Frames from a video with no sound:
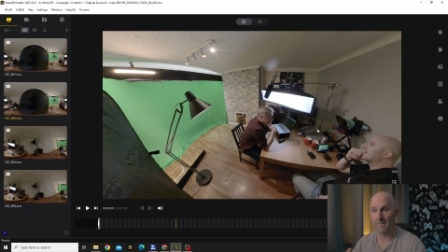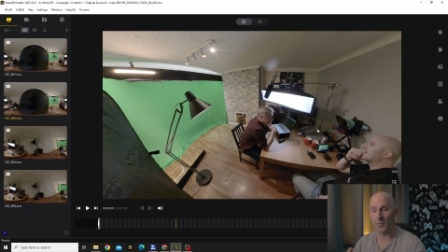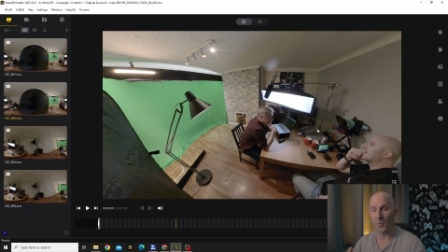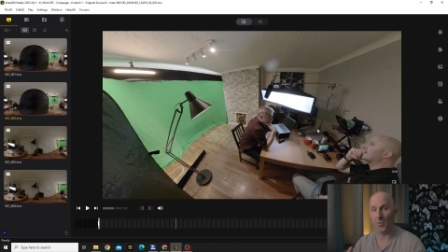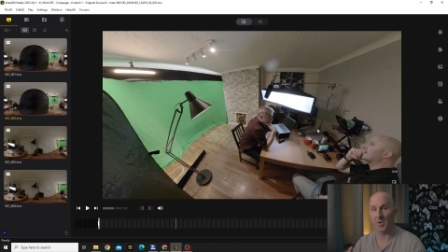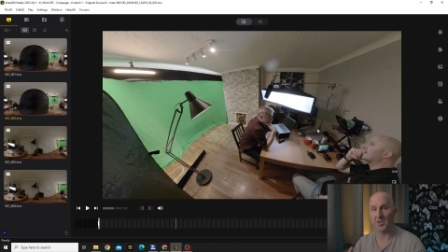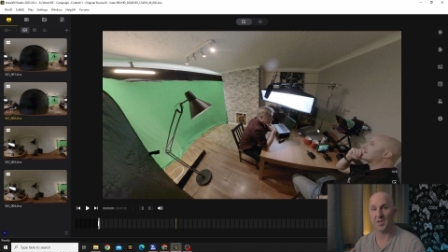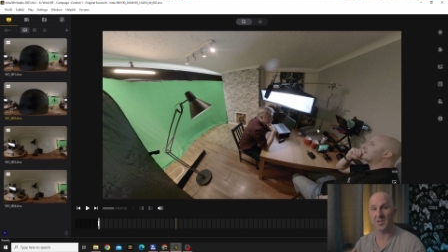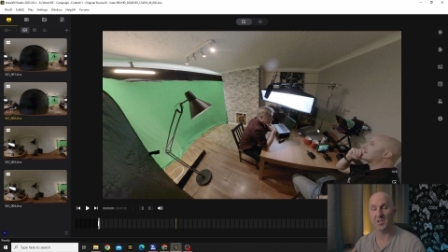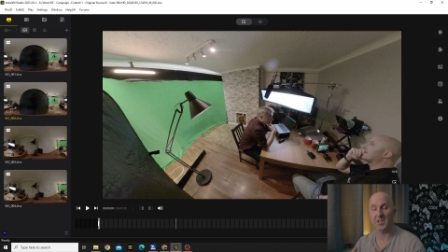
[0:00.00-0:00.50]

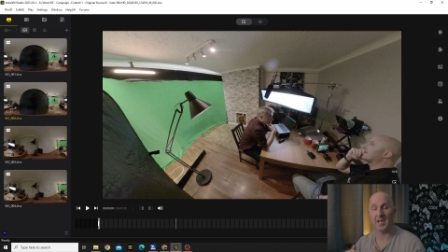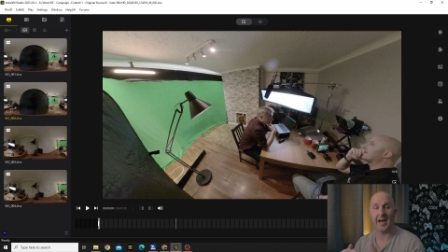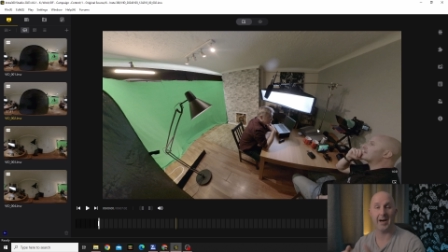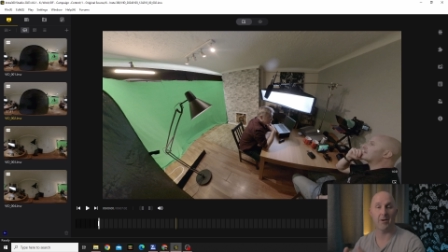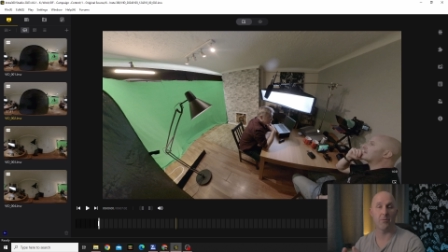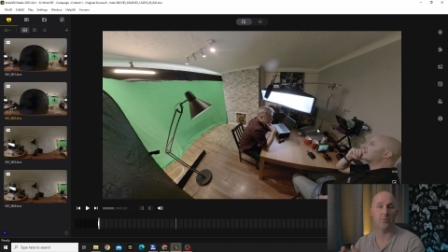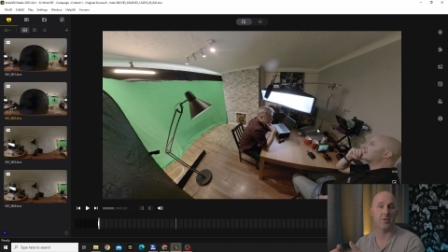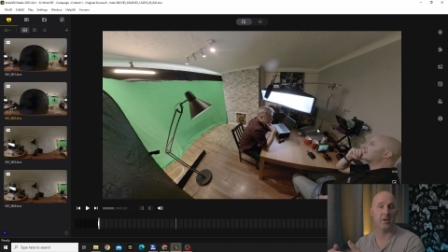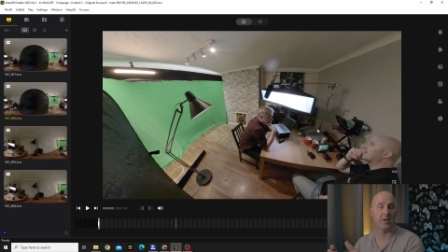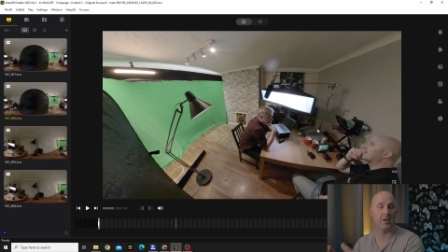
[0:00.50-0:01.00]
which is
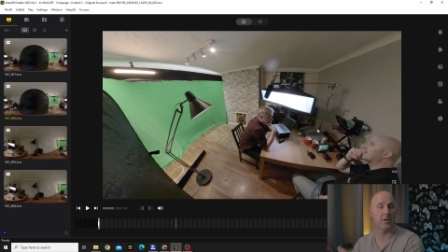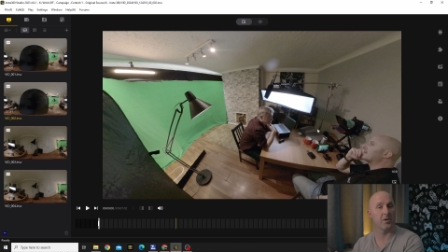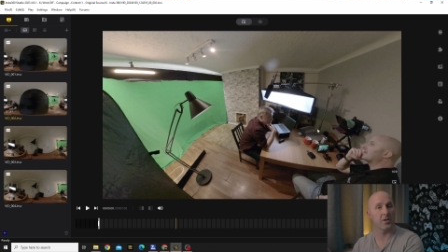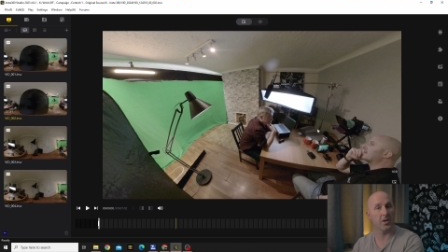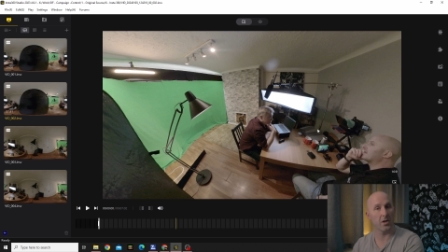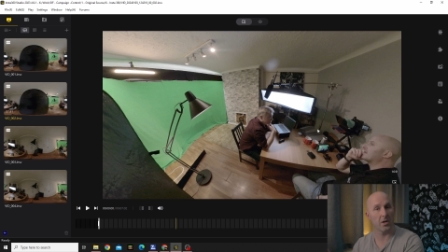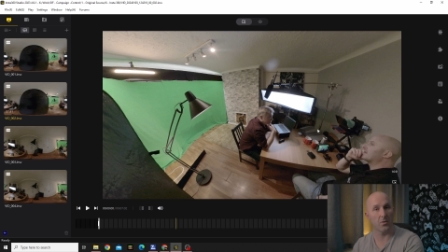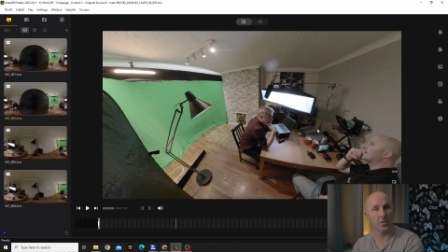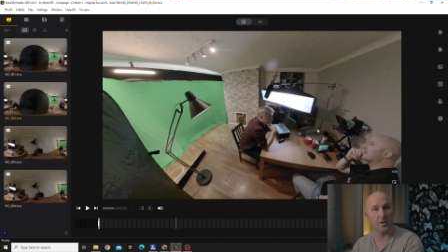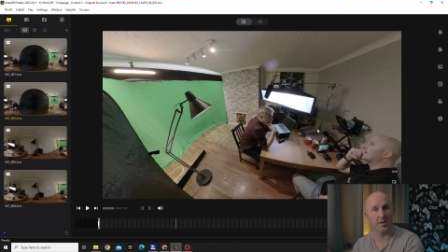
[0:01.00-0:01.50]

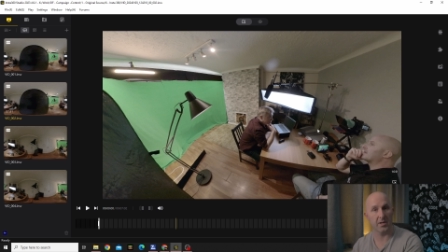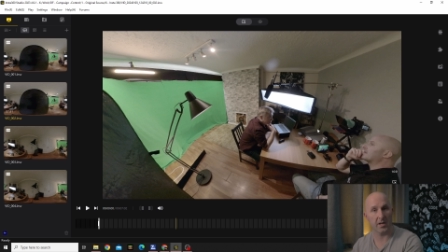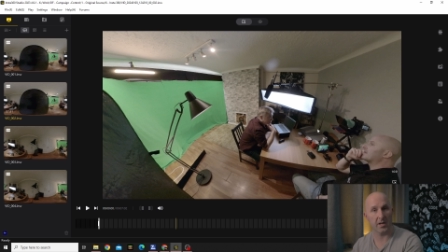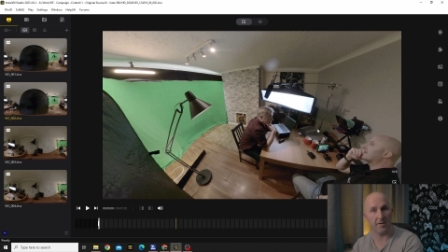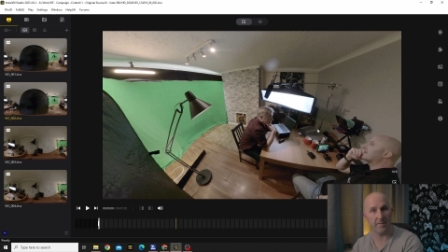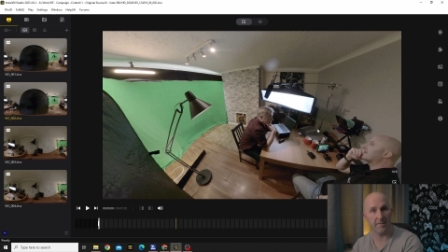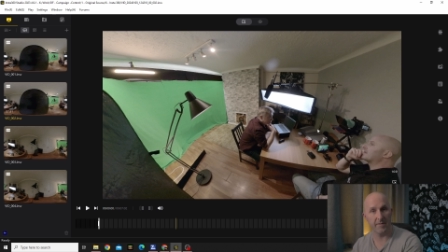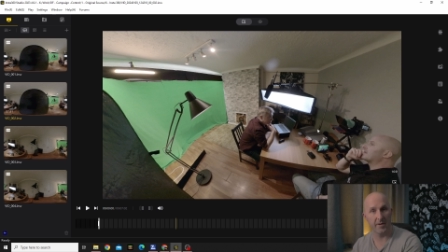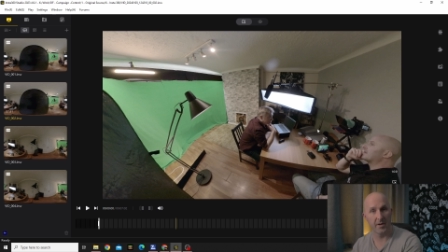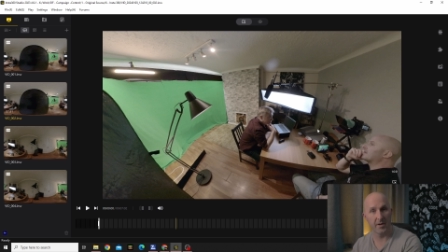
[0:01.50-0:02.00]

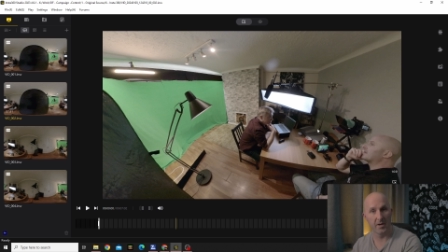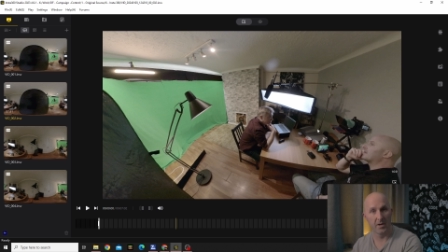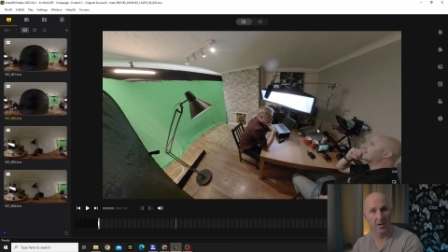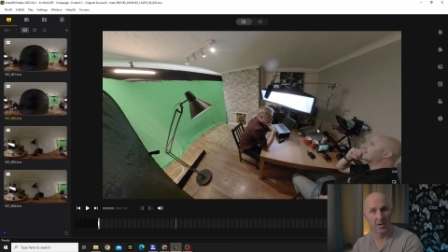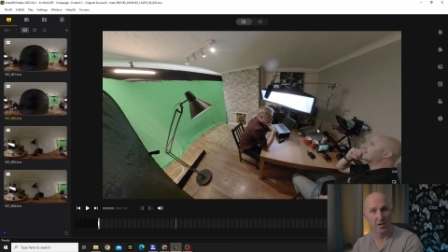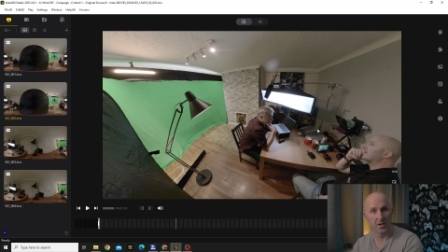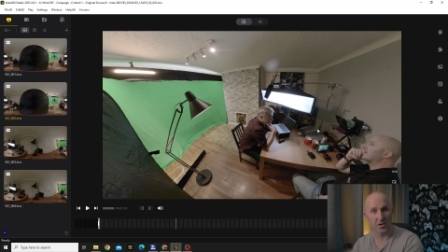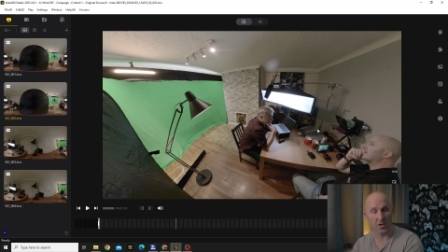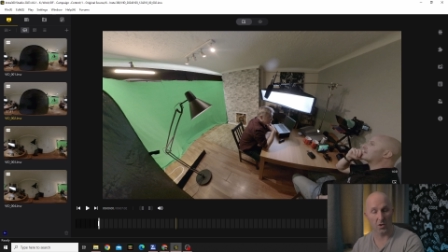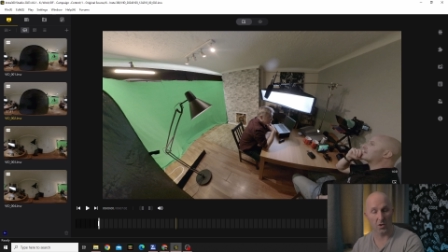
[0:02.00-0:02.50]
counterintuitive
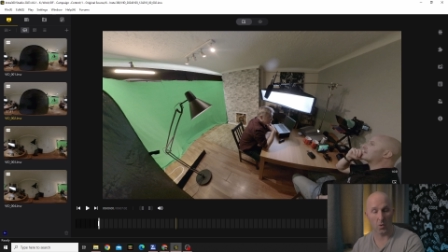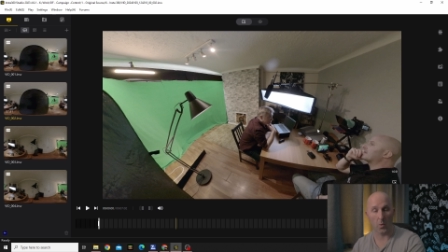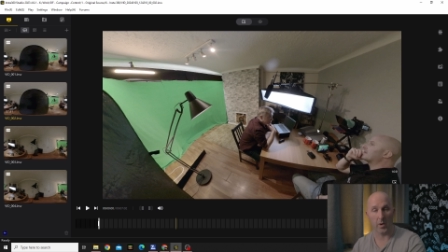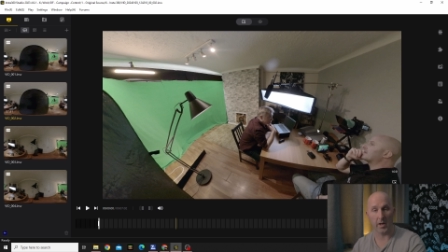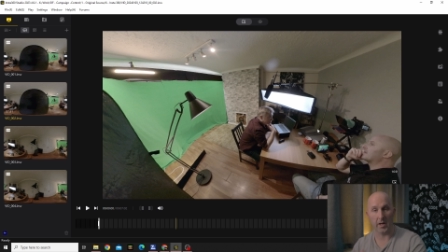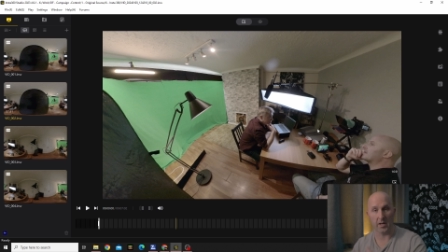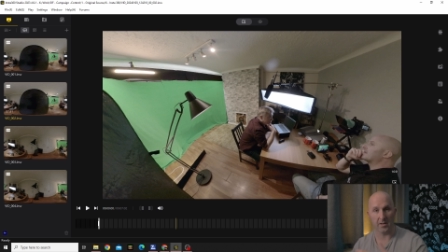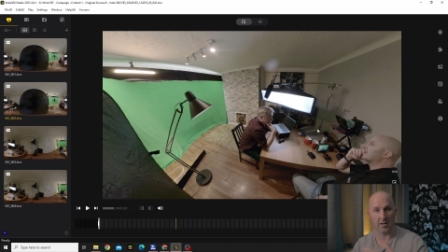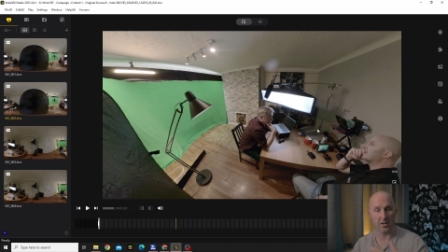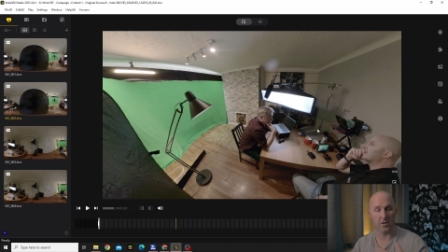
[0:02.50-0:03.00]
to the
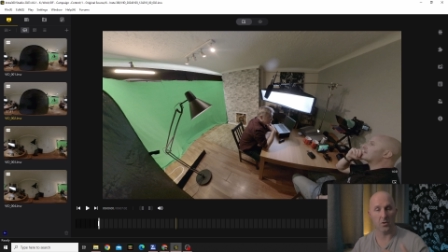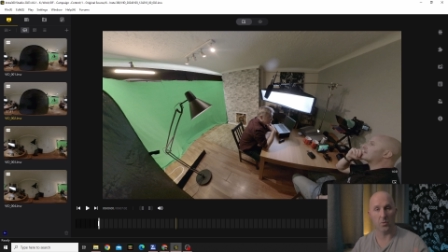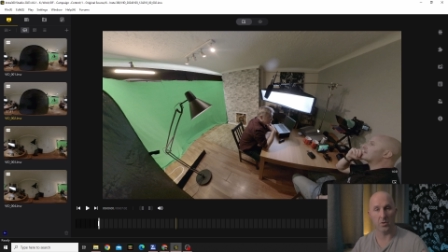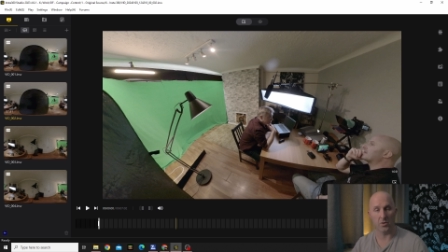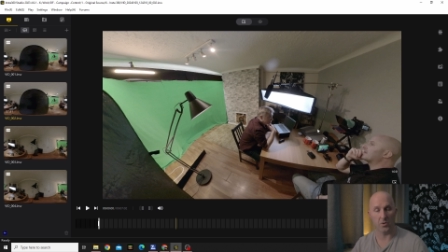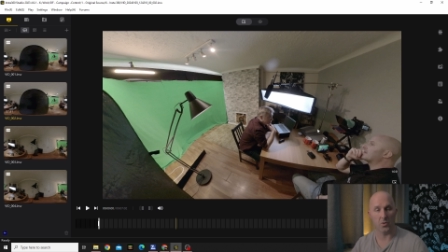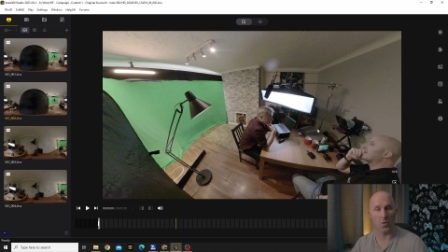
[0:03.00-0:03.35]
way that you would